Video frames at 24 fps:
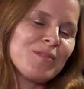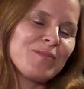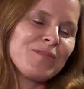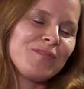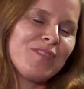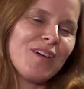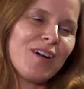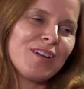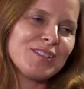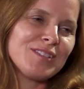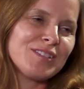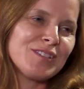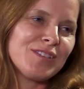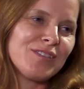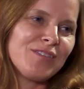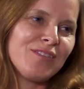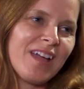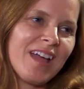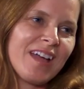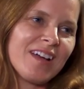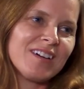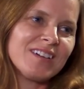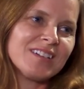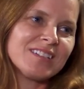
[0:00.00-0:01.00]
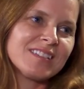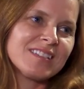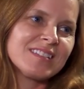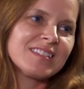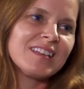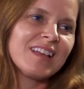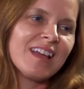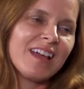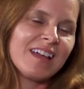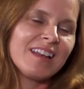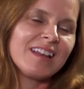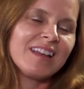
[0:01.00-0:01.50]
them foster fails,
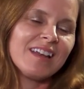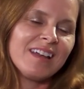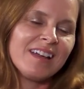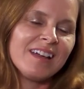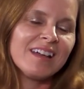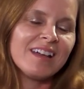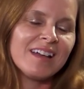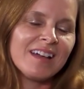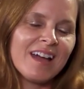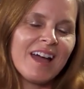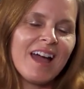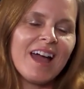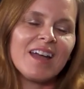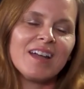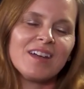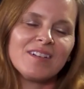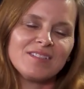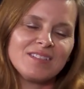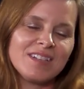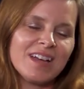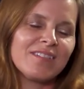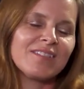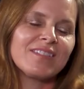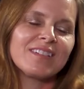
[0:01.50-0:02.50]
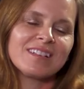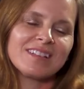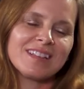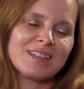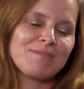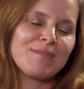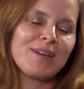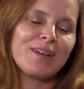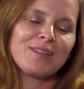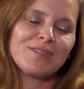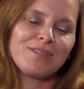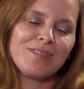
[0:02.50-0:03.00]
and I have definitely
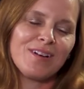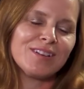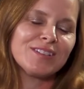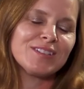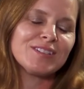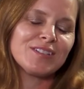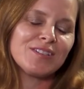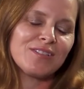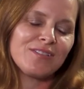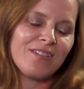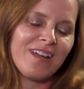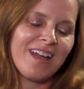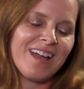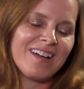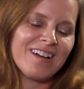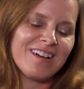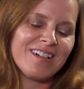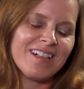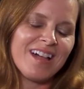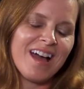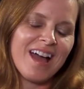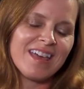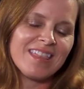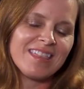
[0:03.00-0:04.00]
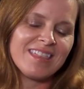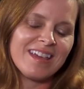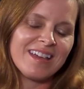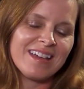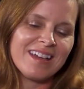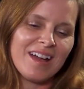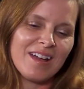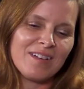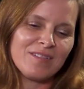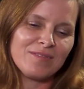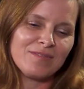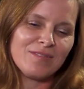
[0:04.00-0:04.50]
been a foster fail. I think
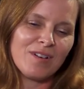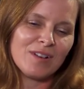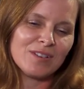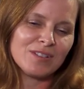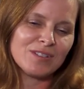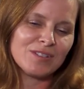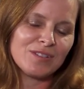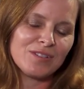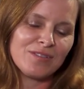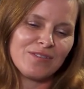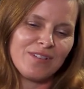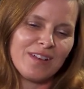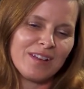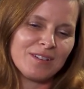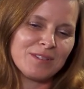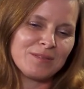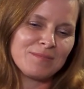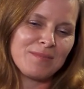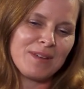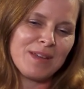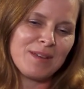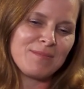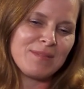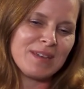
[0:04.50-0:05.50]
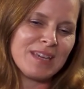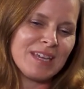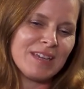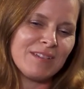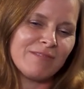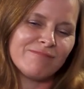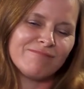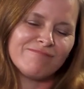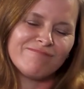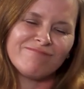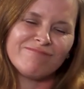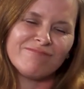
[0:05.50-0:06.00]
I've foster failed
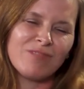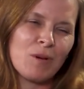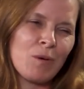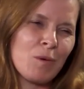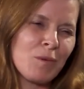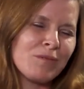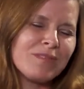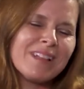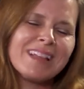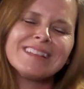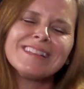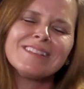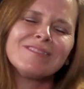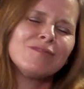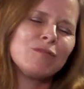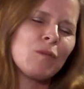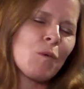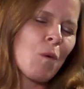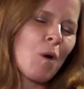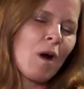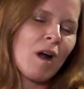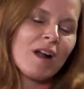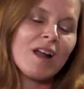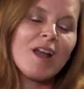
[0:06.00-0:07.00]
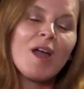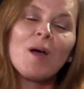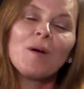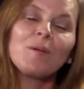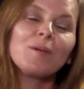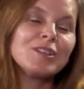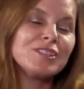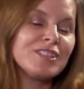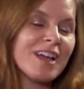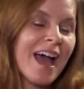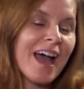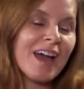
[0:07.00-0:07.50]
maybe 4,
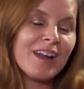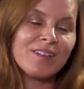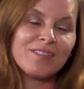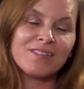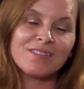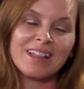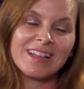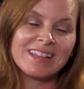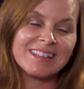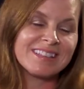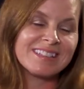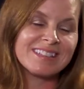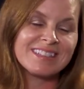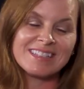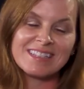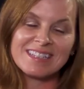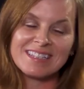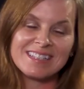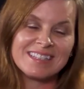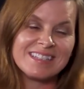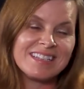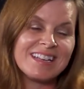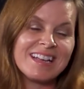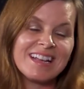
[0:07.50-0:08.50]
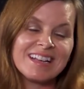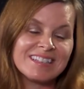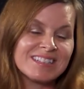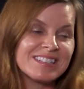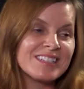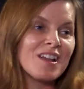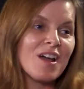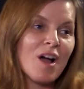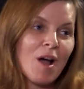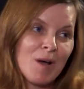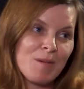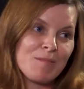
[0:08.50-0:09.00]
which out of like the 60, it's
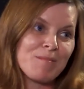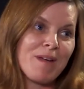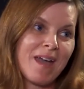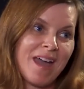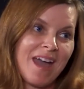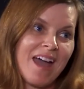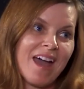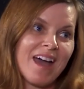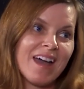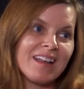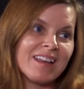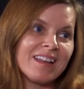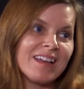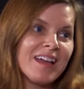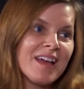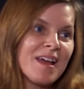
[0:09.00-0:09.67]
not bad.